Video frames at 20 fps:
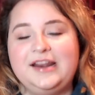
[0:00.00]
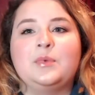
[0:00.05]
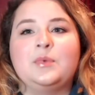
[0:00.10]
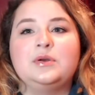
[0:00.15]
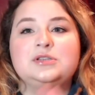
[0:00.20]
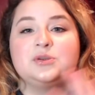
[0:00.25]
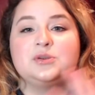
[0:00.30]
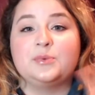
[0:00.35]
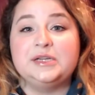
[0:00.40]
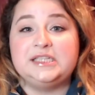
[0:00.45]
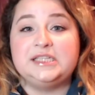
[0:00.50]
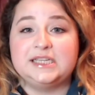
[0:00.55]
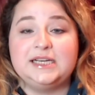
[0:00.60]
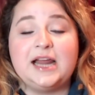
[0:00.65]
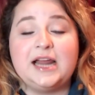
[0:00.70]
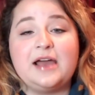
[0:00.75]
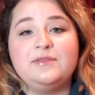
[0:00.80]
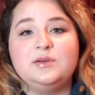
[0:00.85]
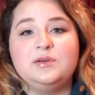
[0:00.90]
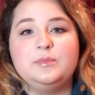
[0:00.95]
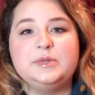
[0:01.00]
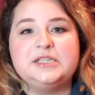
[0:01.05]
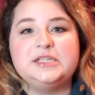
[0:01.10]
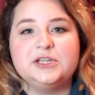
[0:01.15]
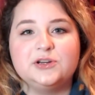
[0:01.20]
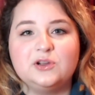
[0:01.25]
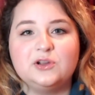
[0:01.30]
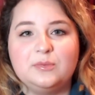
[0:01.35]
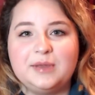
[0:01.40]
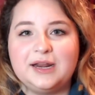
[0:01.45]
So we didn't have a
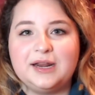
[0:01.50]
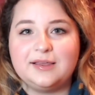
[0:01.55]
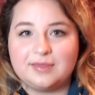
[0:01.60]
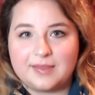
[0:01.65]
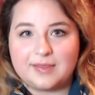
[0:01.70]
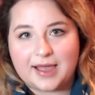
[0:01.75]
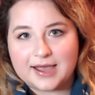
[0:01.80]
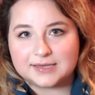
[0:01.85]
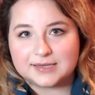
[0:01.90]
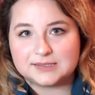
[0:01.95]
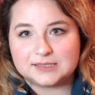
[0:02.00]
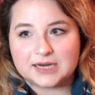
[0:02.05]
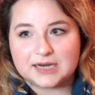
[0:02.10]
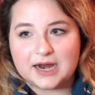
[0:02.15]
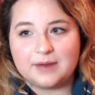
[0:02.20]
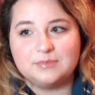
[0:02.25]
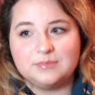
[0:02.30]
Material Minute last time,